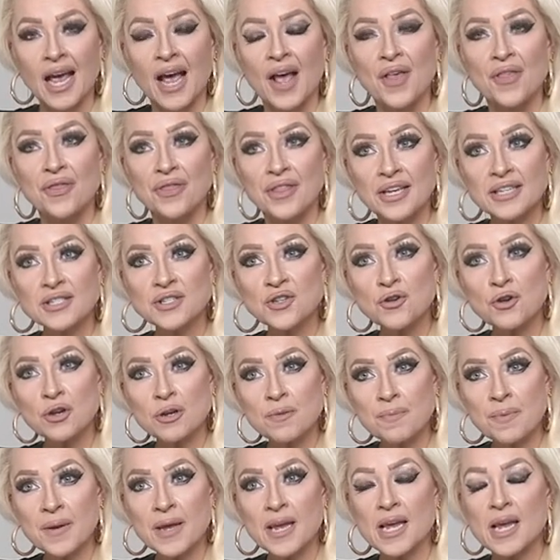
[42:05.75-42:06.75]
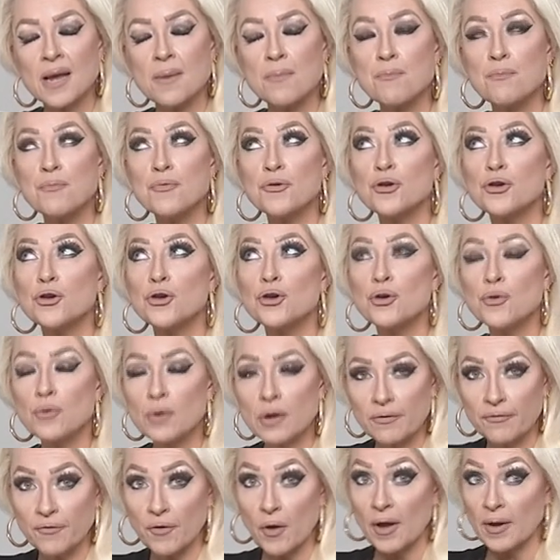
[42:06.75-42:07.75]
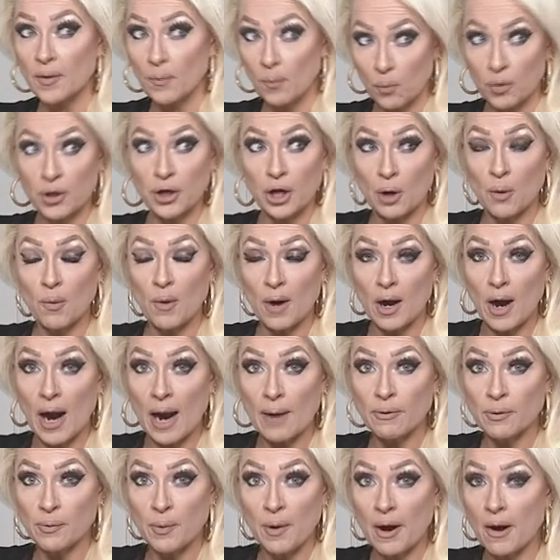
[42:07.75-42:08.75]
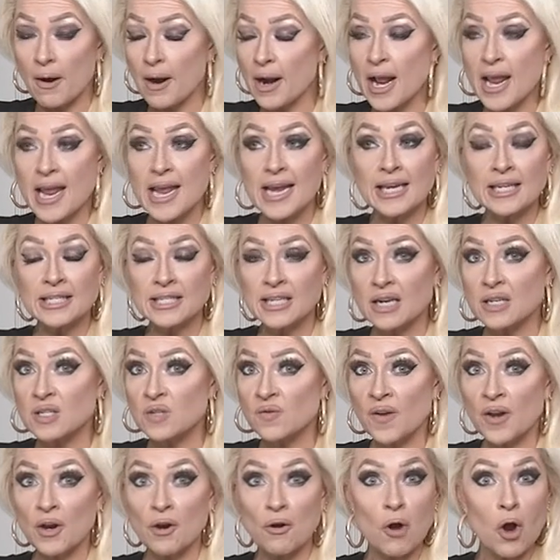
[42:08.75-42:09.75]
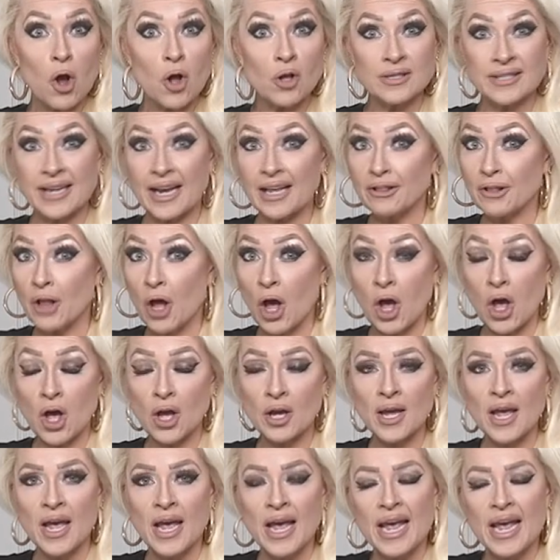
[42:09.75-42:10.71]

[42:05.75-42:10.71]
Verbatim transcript: This could be beautiful. And you know where I would wear it? Index finger all day long.